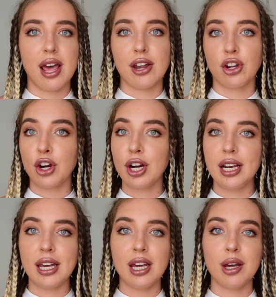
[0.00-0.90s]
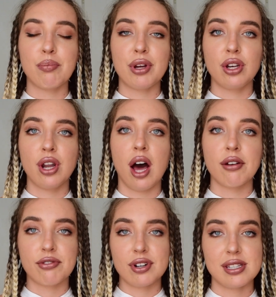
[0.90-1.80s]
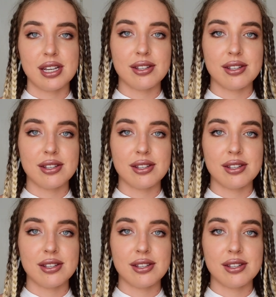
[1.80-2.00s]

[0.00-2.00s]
and curly but not frizzy.